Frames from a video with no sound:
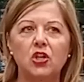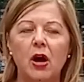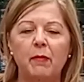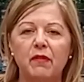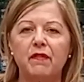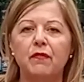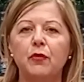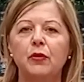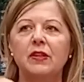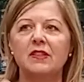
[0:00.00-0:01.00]
type of
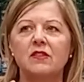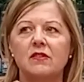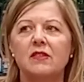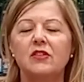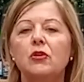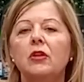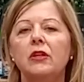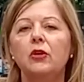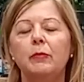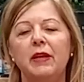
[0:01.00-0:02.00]
fruit that's still a
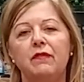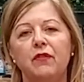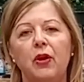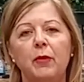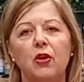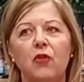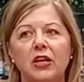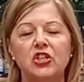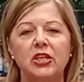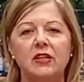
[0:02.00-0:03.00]
little bit firm and
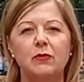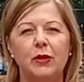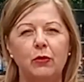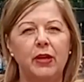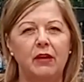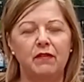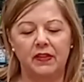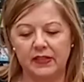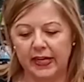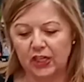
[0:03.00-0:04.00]
crunchy because we're looking for
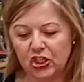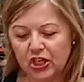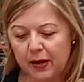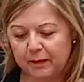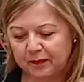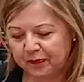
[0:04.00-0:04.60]
the texture.